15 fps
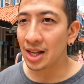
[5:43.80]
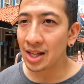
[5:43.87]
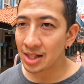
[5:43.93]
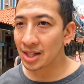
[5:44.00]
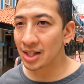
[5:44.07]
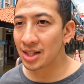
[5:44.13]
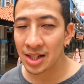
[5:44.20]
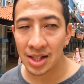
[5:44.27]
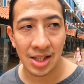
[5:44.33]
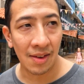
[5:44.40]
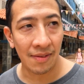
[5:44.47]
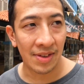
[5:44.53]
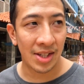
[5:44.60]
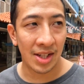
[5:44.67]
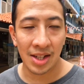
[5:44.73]
late
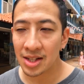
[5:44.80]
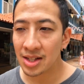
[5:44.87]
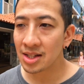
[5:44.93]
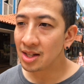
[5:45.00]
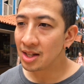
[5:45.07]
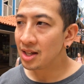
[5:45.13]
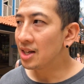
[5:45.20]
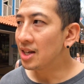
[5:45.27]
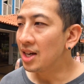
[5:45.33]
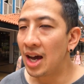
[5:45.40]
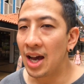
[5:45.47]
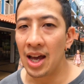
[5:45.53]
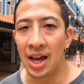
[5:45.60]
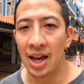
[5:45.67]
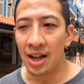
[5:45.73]
60s, 70s.
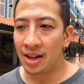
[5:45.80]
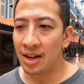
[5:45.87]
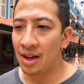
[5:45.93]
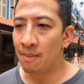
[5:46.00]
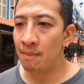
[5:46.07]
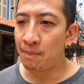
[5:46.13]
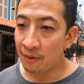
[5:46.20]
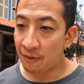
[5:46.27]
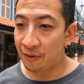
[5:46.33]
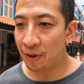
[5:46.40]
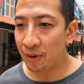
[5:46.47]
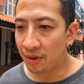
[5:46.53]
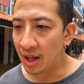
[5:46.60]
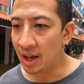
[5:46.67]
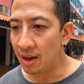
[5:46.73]
And
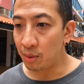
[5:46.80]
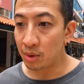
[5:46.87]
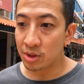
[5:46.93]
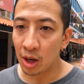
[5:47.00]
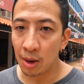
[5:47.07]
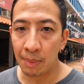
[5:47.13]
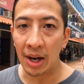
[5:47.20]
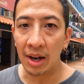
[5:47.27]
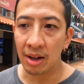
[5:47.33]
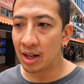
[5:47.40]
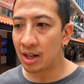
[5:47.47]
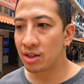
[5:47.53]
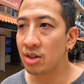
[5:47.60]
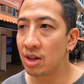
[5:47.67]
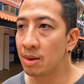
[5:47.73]
before that, well, Toa Payoh
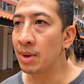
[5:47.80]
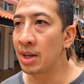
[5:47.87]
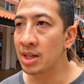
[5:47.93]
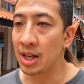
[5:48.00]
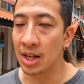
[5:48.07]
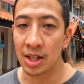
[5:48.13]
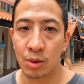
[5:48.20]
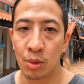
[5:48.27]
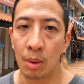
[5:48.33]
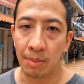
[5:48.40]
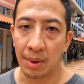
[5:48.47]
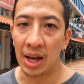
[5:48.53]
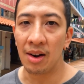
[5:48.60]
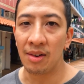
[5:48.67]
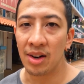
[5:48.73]
literally means like
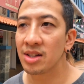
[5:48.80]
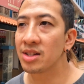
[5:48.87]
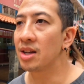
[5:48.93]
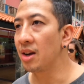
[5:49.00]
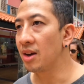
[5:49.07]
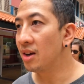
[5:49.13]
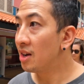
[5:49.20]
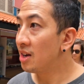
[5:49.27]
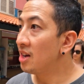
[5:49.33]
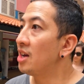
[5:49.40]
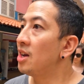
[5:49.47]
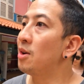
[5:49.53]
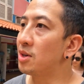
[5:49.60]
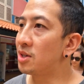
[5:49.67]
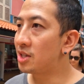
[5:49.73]
swamp area, so
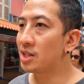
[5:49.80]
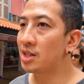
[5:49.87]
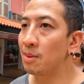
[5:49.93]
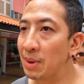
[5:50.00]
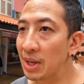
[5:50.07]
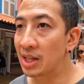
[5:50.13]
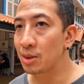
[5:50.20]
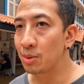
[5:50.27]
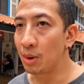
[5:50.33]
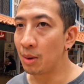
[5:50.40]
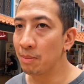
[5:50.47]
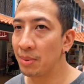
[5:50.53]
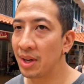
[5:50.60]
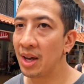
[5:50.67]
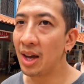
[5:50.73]
it was just a big
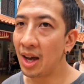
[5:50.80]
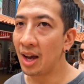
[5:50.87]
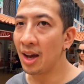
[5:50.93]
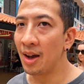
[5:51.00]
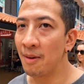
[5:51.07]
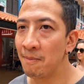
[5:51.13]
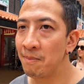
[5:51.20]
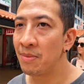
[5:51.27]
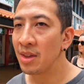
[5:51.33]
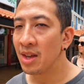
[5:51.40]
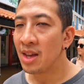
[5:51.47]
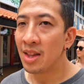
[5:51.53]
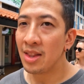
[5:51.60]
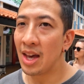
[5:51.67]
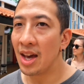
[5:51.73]
swamp.
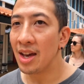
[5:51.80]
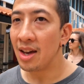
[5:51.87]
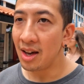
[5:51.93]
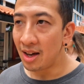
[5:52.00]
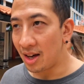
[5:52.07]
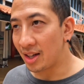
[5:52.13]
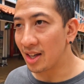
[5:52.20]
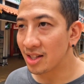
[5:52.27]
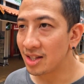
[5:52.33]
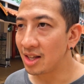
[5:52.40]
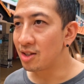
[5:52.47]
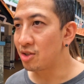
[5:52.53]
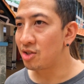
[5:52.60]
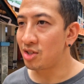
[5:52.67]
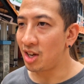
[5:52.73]
That I guess
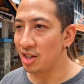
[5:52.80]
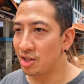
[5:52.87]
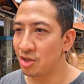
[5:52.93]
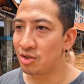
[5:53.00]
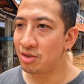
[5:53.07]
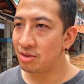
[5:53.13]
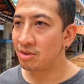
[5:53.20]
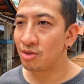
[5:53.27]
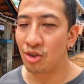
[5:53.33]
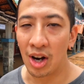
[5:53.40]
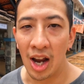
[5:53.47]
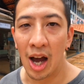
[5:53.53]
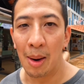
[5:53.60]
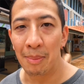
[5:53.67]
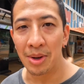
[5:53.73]
they'd started to dry
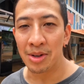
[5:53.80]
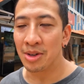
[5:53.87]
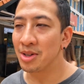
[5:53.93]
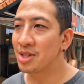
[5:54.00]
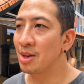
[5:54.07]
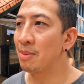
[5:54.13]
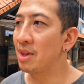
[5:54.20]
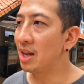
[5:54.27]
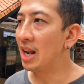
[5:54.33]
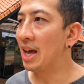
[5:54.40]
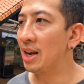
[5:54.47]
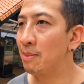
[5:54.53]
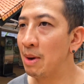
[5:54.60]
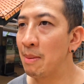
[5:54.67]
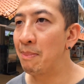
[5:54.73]
up and use some of the
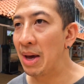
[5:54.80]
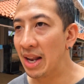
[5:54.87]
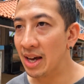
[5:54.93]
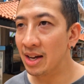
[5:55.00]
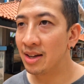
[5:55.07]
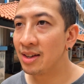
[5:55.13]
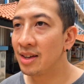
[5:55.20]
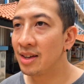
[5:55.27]
land a bit better